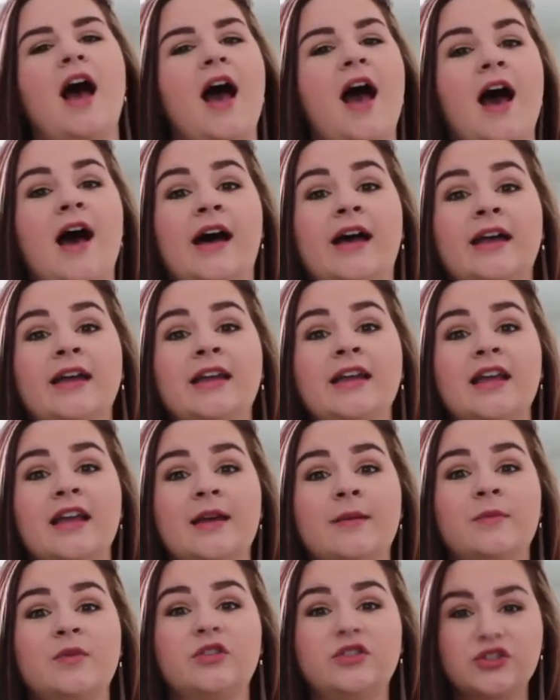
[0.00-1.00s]
I
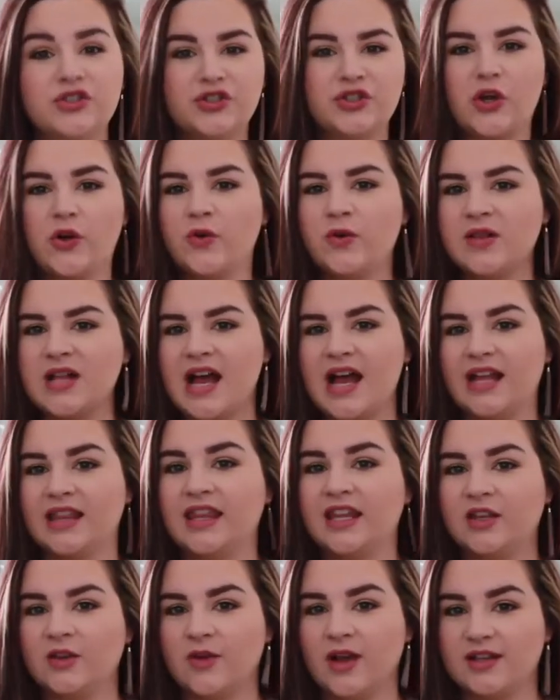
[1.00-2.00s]
am so
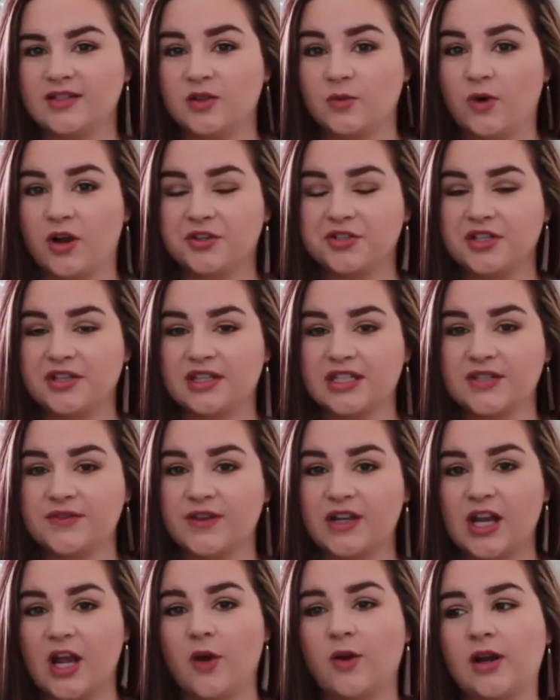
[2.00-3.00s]
glad that you guys are watching this
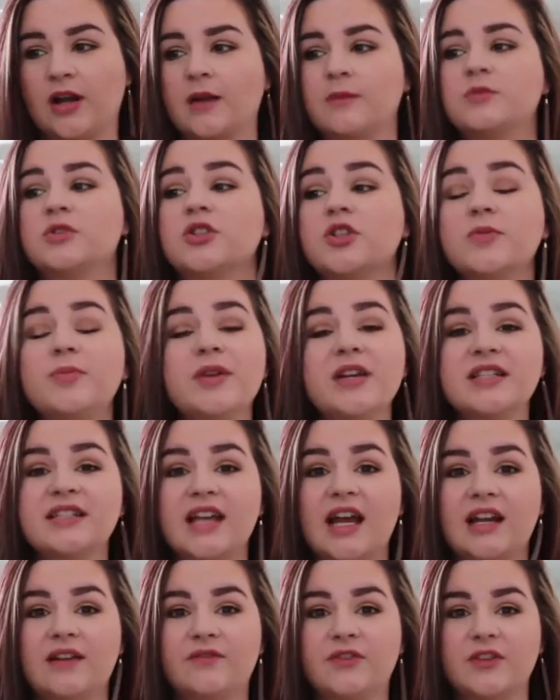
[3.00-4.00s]
video, and I'm super
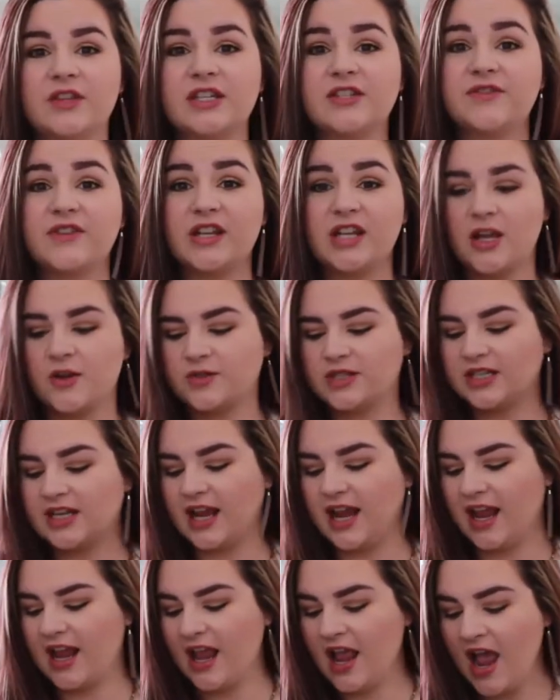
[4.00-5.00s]
excited for this video
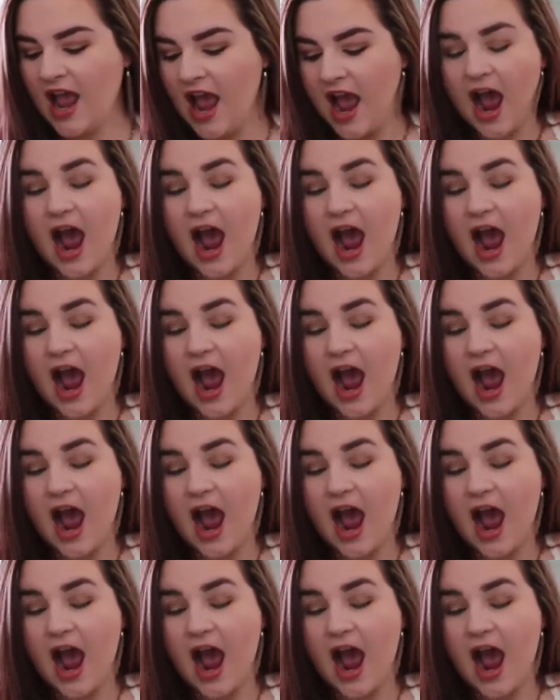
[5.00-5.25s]
today.